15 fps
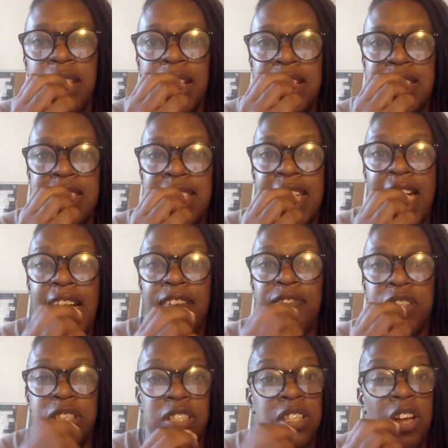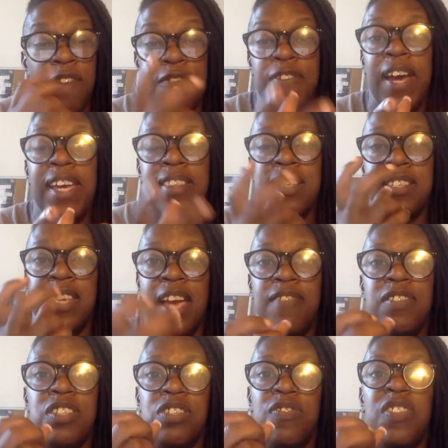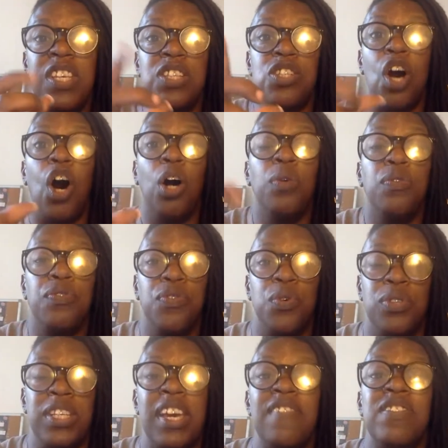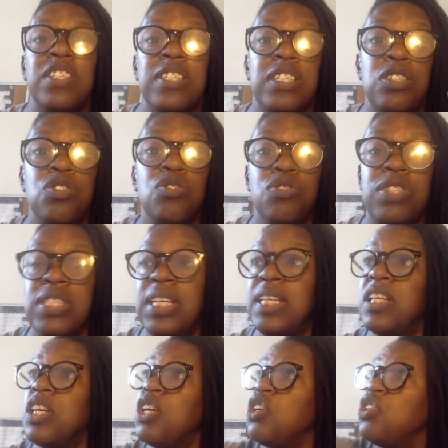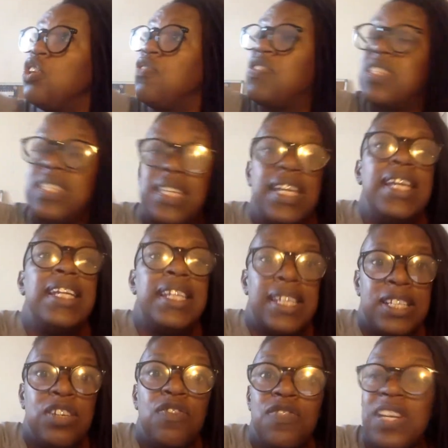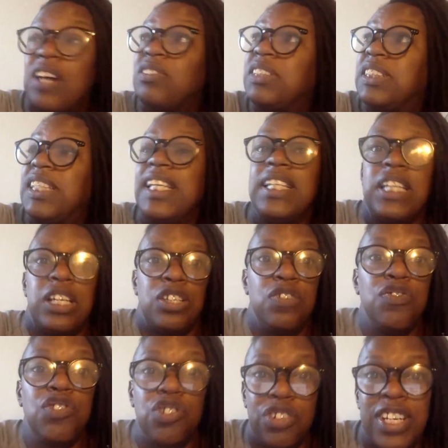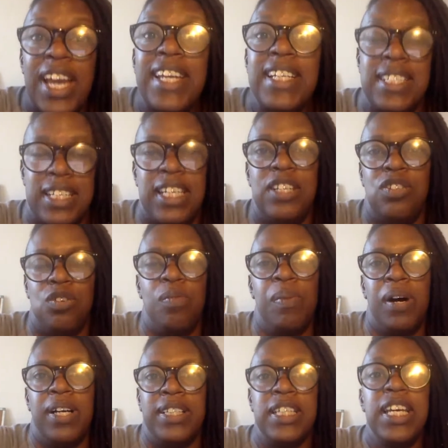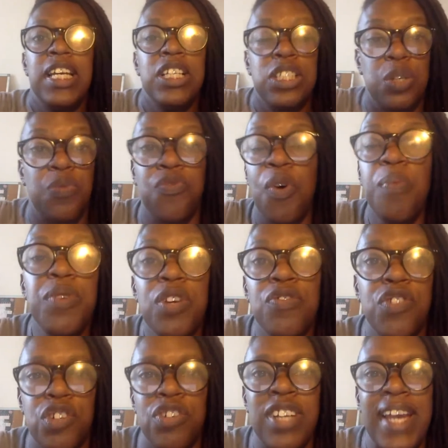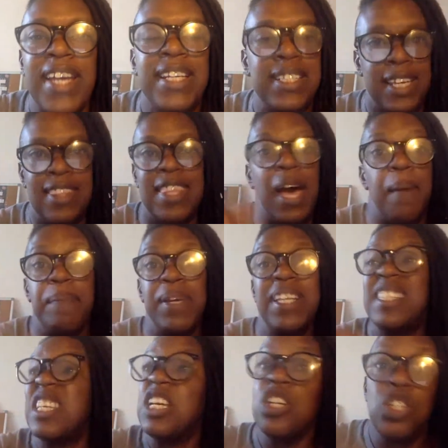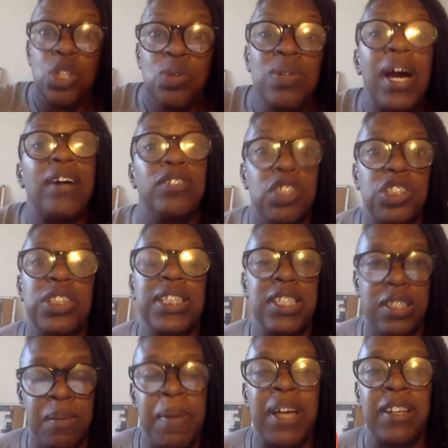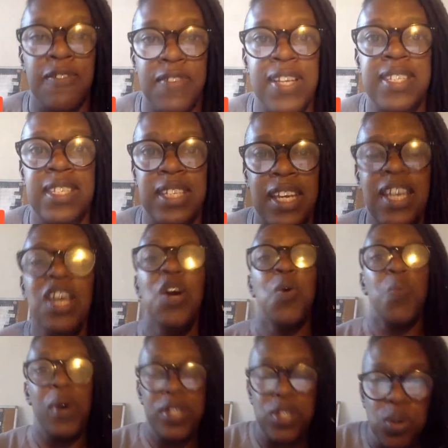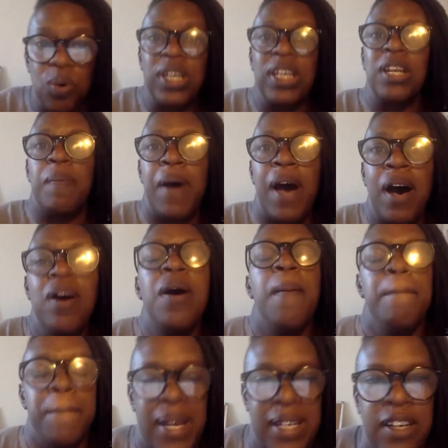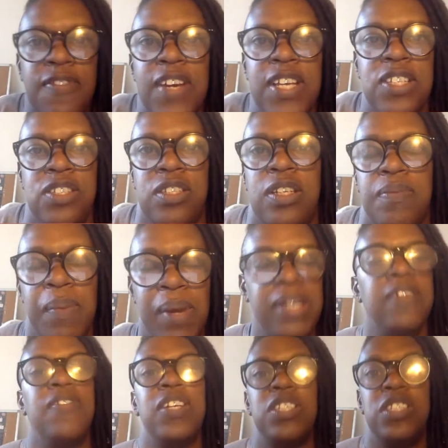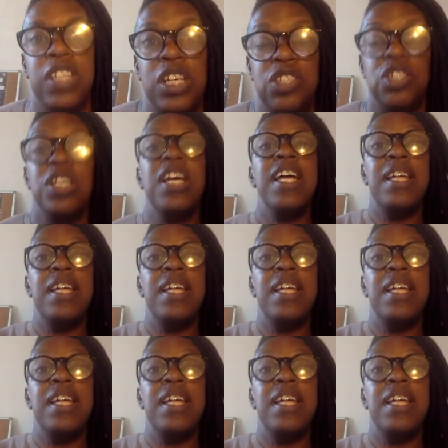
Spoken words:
it's the evidence. Like, faith is the evidence of things hoped for. The evidence is not seen. You've now seen it. You've created it in your mind. So from you've created it, that means you now just need to manifest it. We're talking about manifestation.